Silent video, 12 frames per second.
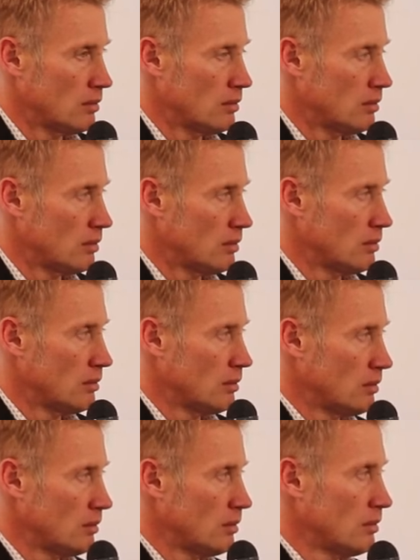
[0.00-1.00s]

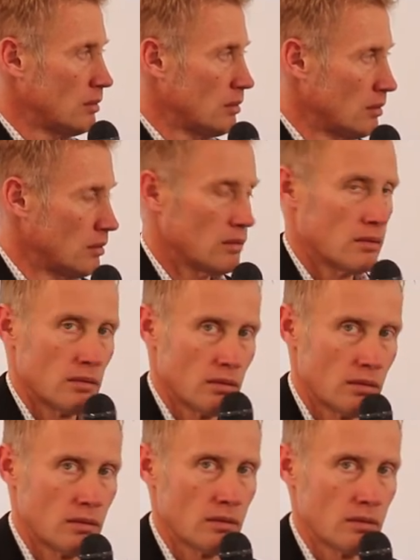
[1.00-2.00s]

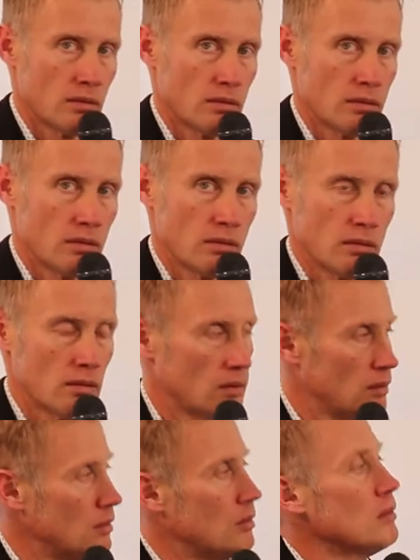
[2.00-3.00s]

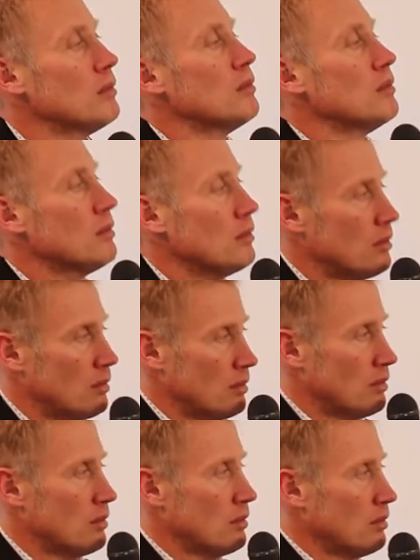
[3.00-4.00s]

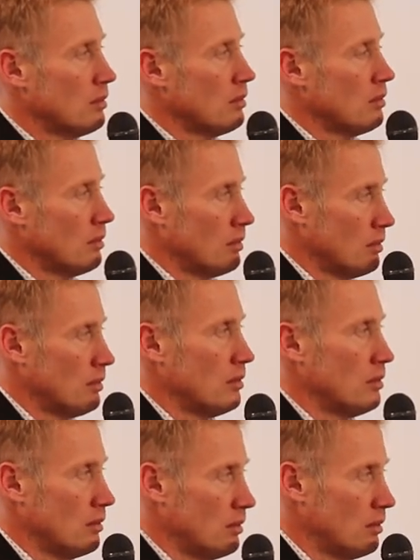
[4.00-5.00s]

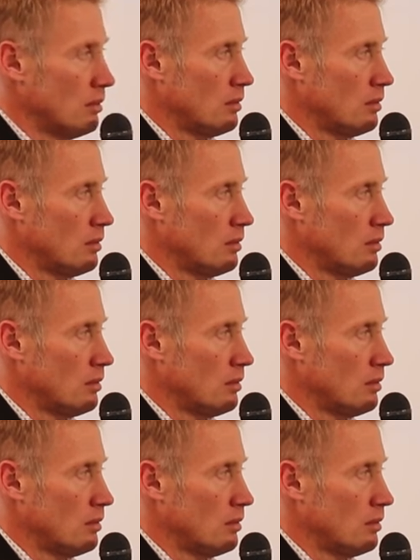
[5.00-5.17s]
(silent)